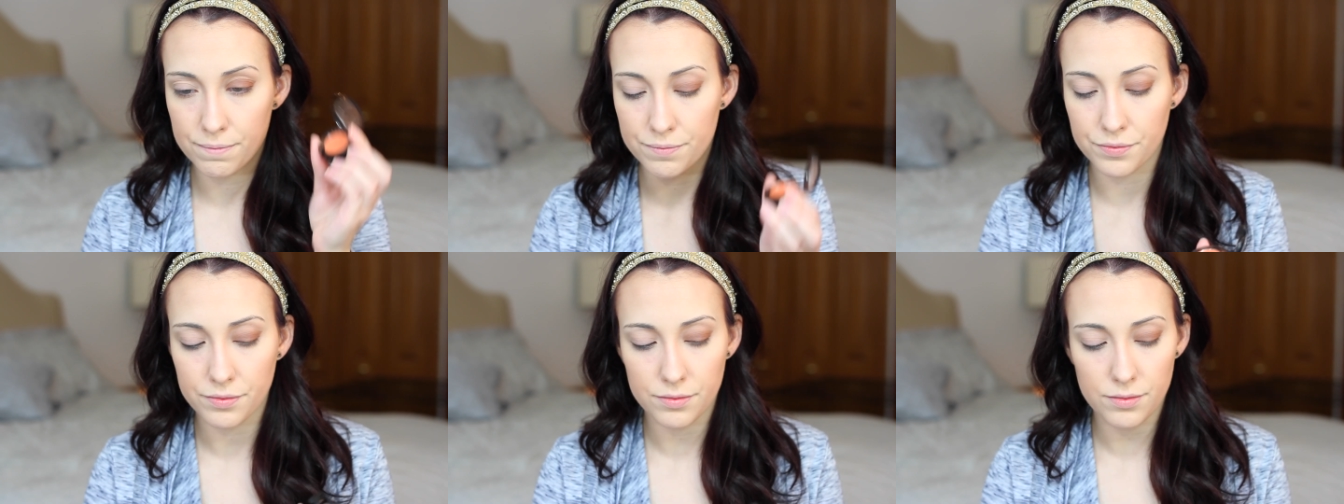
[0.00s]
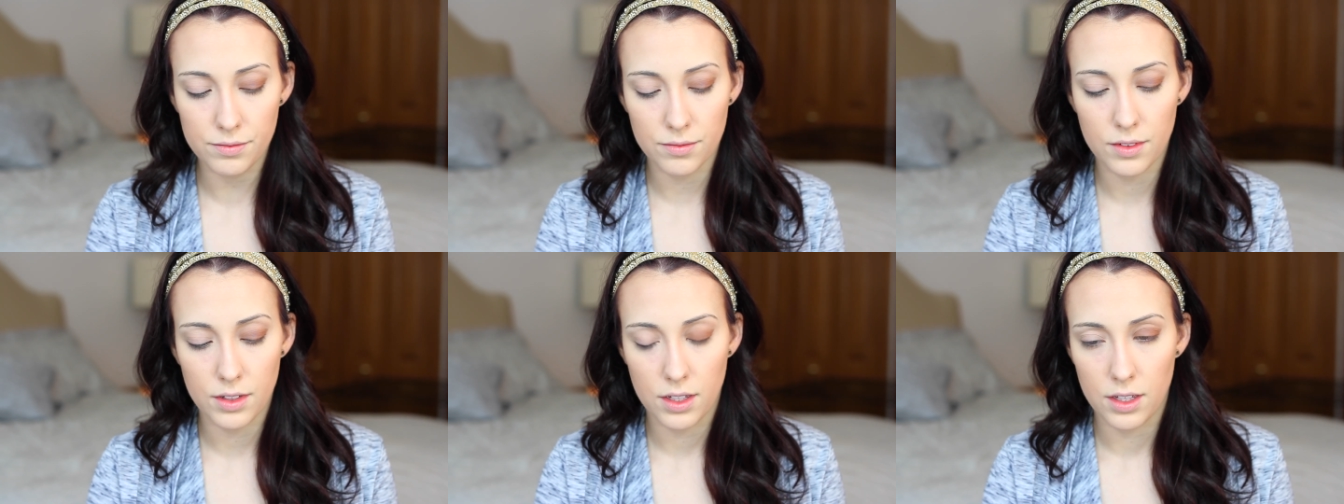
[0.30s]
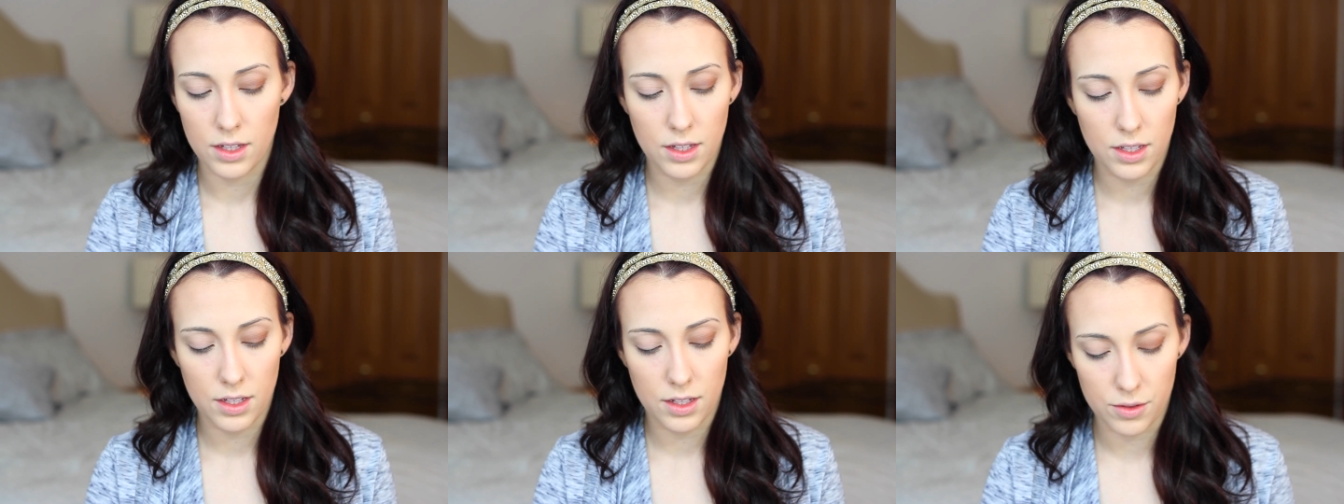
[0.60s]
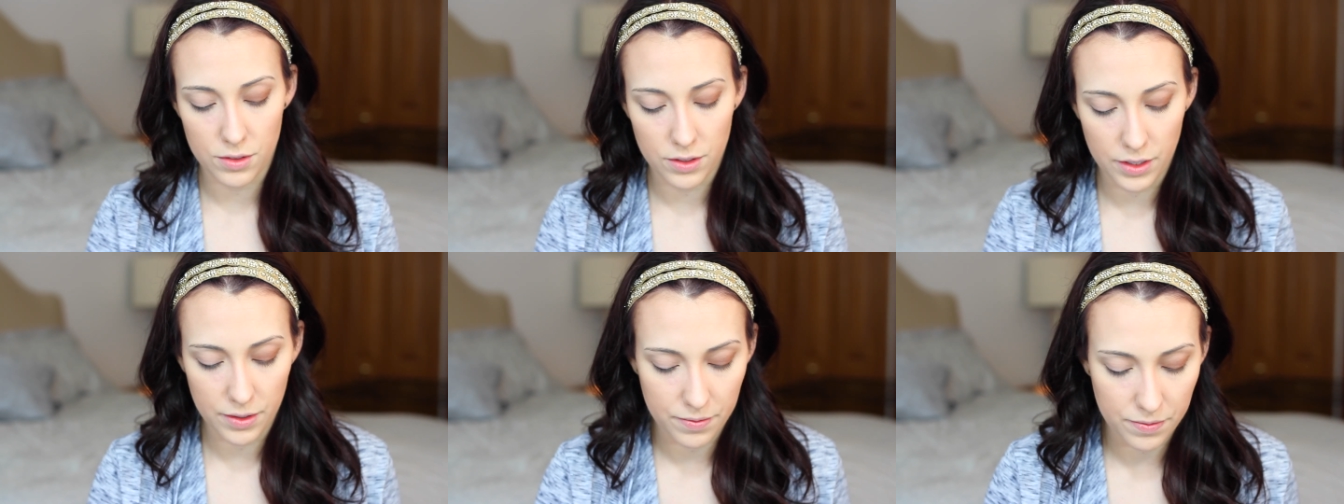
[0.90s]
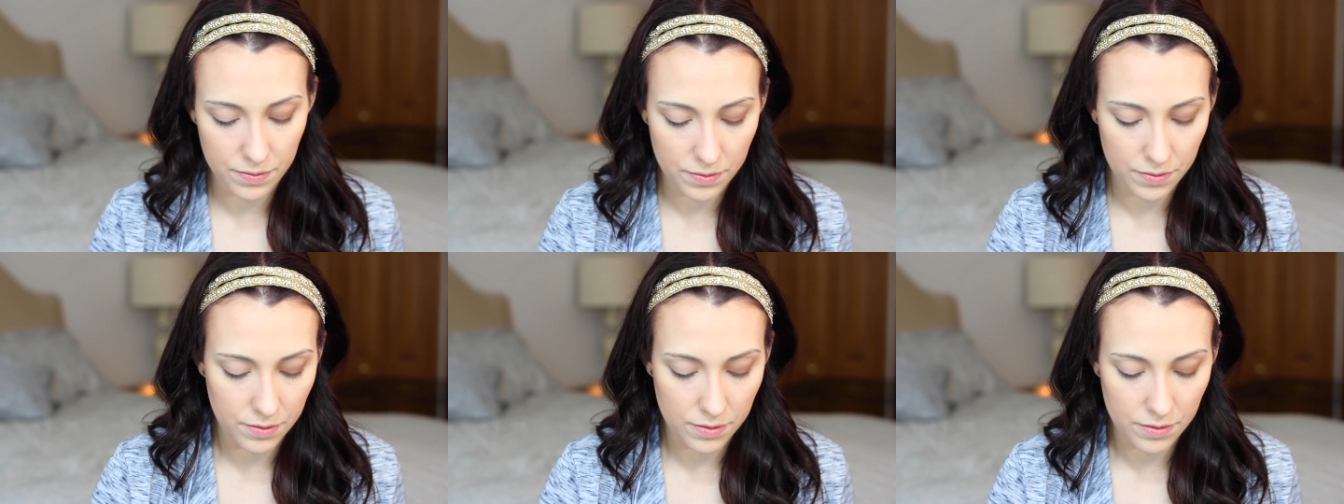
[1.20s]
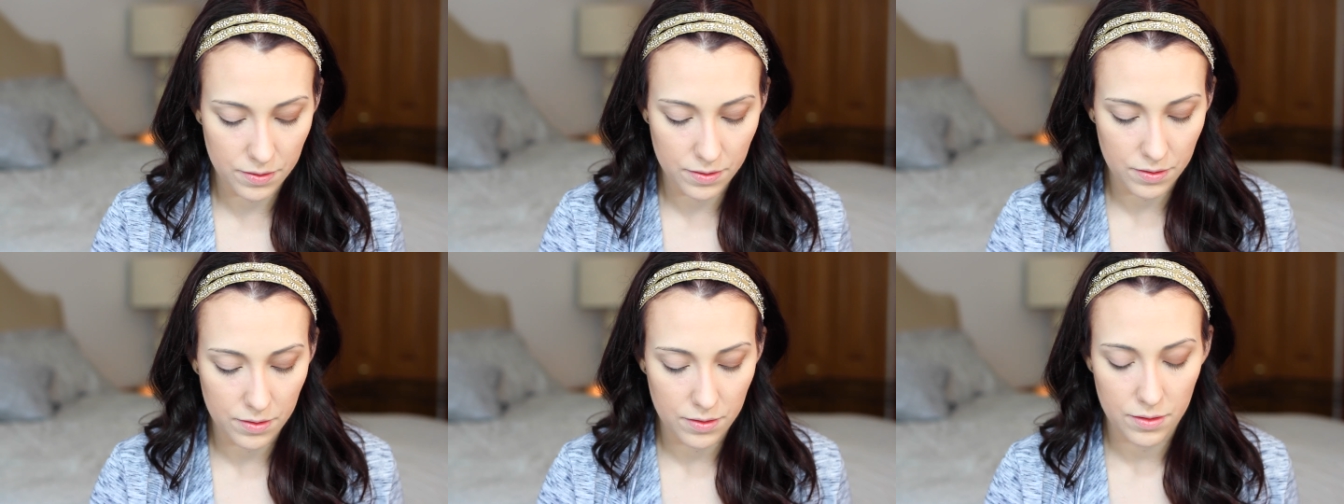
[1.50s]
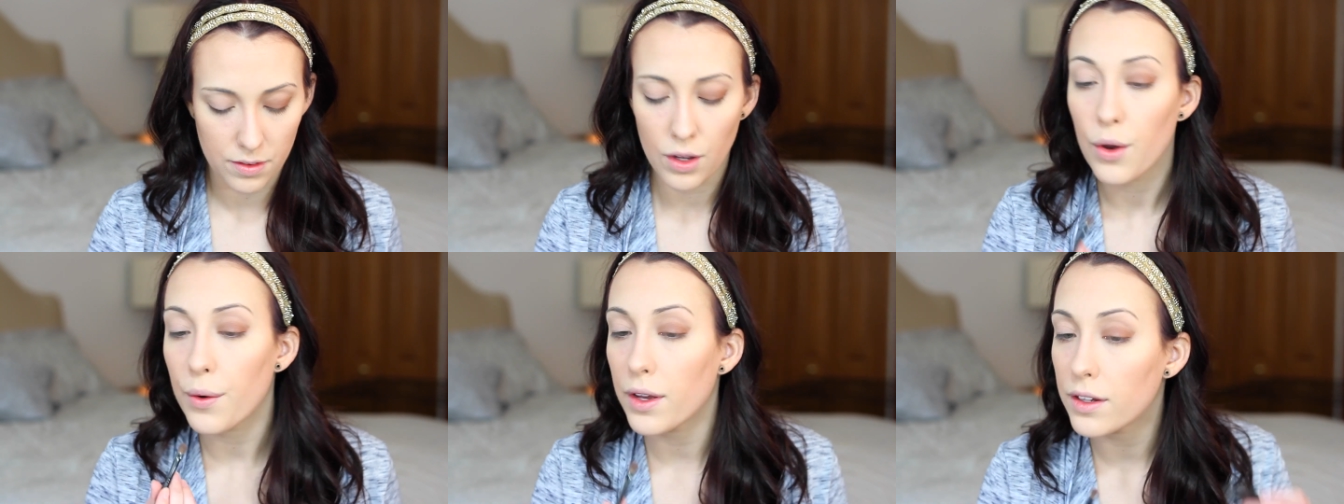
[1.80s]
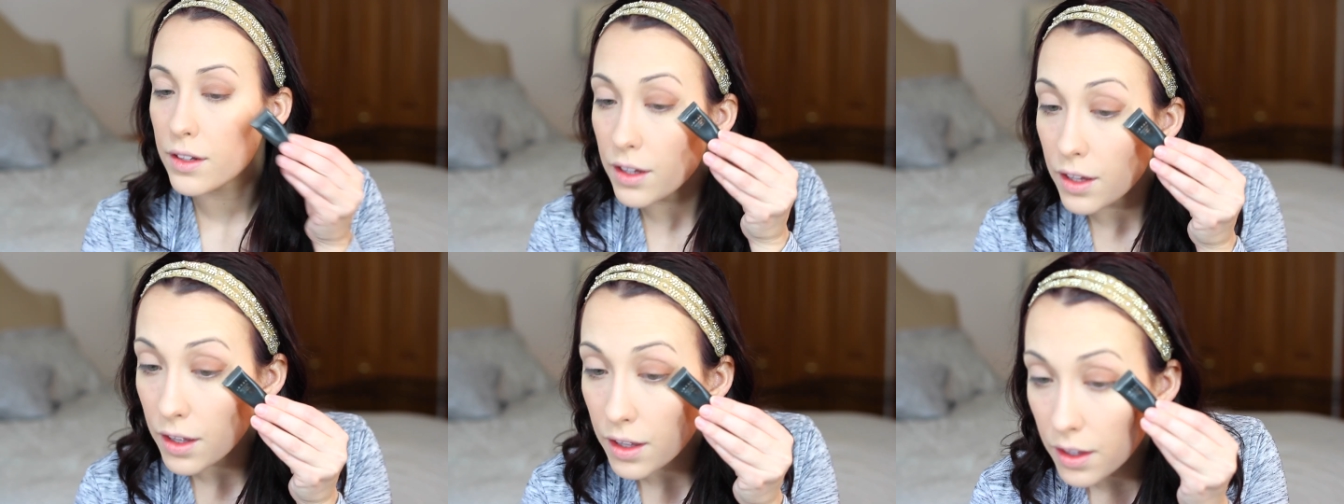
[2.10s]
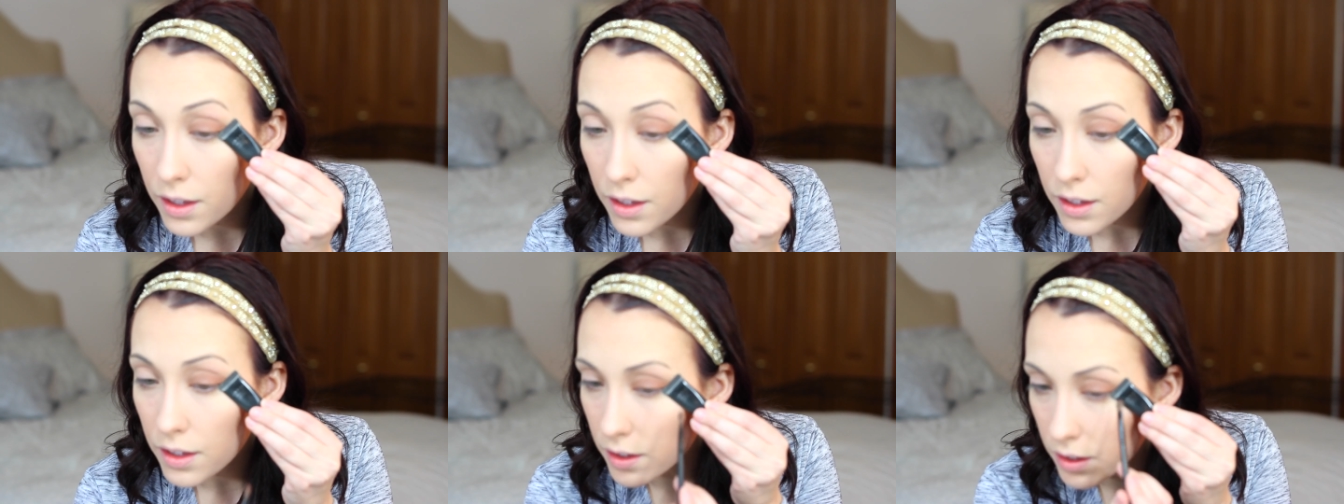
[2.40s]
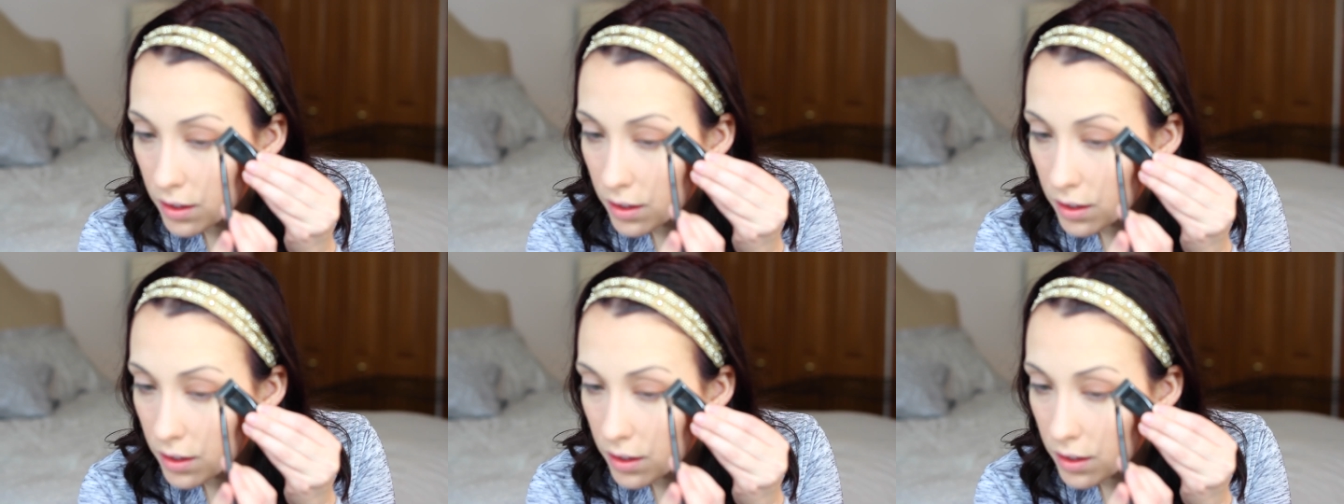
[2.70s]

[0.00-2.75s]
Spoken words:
which is my absolute favorite orange